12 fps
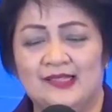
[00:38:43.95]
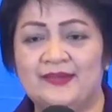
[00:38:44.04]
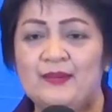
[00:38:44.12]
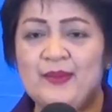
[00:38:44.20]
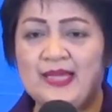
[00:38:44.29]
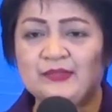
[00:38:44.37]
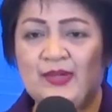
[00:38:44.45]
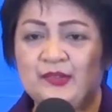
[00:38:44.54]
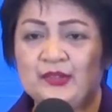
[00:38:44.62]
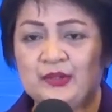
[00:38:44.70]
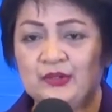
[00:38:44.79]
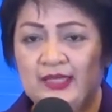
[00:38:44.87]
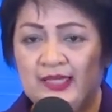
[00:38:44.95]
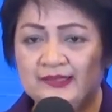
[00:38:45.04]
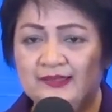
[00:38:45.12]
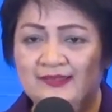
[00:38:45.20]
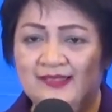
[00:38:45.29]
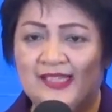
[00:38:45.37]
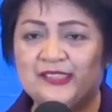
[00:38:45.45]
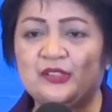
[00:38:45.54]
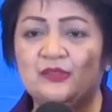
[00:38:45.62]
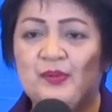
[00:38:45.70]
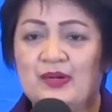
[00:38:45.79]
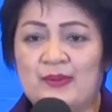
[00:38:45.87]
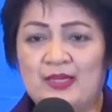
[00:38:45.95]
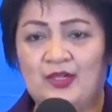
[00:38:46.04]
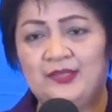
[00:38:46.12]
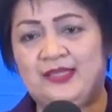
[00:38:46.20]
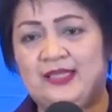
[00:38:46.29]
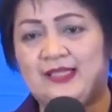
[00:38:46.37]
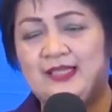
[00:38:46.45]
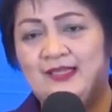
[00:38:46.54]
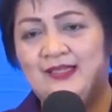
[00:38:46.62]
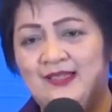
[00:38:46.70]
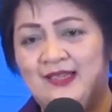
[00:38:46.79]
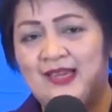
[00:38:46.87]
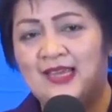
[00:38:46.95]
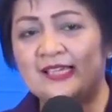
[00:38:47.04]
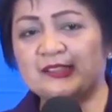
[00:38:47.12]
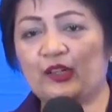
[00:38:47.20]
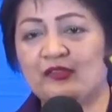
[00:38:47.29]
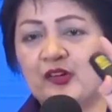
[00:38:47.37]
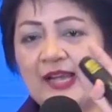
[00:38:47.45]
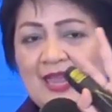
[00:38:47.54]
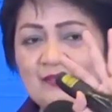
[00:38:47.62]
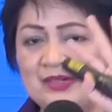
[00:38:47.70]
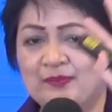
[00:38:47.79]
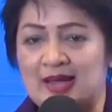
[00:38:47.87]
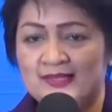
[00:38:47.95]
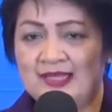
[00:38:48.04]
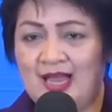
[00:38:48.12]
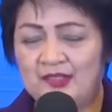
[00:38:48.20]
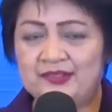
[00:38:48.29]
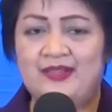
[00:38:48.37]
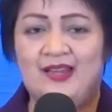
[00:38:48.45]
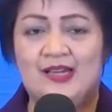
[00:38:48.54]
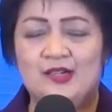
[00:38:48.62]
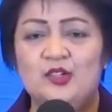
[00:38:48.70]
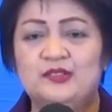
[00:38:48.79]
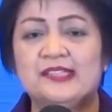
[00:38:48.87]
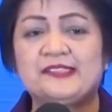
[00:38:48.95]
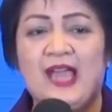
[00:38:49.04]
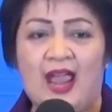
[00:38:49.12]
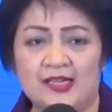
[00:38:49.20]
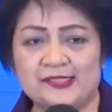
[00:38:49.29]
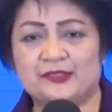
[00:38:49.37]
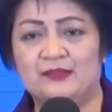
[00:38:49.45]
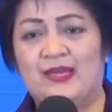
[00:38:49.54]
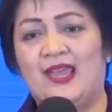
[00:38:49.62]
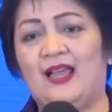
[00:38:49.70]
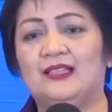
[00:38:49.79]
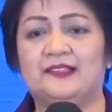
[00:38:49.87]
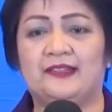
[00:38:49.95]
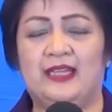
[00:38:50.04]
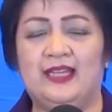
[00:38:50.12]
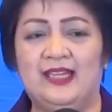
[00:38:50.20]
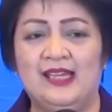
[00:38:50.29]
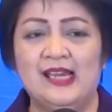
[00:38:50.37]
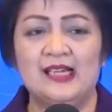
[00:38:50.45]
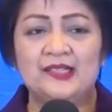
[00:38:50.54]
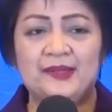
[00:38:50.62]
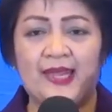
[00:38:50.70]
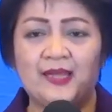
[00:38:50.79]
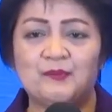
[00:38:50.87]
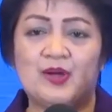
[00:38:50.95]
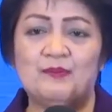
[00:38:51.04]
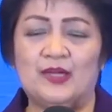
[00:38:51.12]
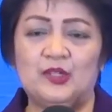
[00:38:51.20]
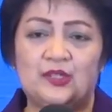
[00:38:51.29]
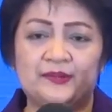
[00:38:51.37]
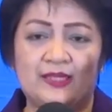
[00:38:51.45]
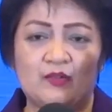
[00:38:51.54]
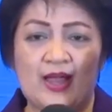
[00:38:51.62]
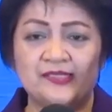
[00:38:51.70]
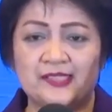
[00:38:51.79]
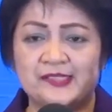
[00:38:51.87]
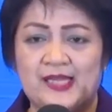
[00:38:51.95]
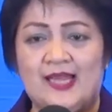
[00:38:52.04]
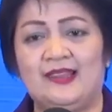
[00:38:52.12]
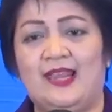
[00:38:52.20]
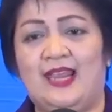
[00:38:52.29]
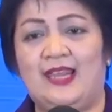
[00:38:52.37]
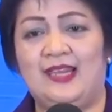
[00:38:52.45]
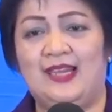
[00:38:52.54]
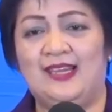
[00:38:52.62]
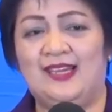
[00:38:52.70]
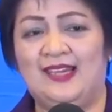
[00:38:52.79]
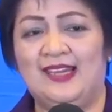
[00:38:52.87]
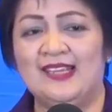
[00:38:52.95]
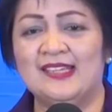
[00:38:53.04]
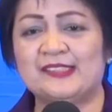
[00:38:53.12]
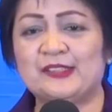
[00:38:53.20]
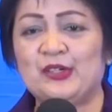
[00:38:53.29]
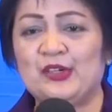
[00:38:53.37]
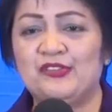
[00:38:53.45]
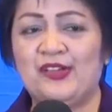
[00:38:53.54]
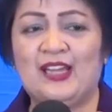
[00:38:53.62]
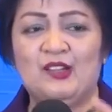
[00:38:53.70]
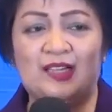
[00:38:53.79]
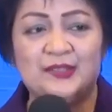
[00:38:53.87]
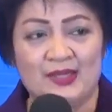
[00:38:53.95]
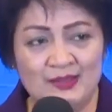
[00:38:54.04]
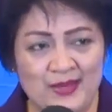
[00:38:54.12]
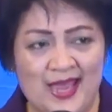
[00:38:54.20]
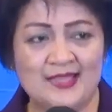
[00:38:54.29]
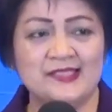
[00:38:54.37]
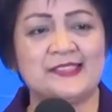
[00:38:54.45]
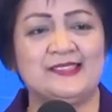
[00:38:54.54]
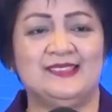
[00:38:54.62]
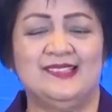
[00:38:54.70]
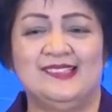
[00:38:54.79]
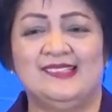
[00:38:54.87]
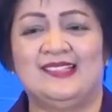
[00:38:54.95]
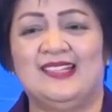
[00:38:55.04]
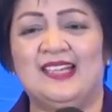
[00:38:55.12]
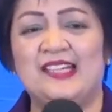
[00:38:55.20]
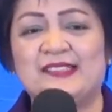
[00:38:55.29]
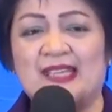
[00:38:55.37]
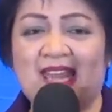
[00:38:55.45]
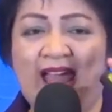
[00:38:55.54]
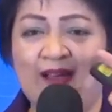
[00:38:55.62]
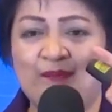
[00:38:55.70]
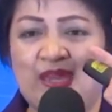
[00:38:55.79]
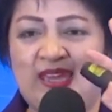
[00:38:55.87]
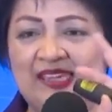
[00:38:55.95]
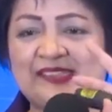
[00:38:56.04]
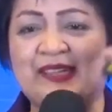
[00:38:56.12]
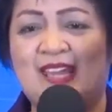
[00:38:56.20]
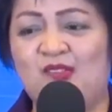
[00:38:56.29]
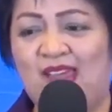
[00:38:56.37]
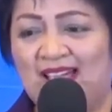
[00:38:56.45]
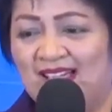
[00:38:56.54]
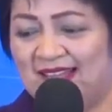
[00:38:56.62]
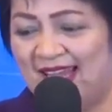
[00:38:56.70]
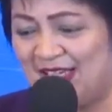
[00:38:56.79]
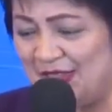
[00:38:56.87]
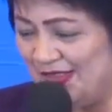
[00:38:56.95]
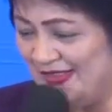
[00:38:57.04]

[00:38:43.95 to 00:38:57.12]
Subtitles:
The best way to do it is through probiotic. So for everybody out there who desires to be healthy, take probiotic one sachet a day. So fellow Atomians, stay happy, stay well. Thank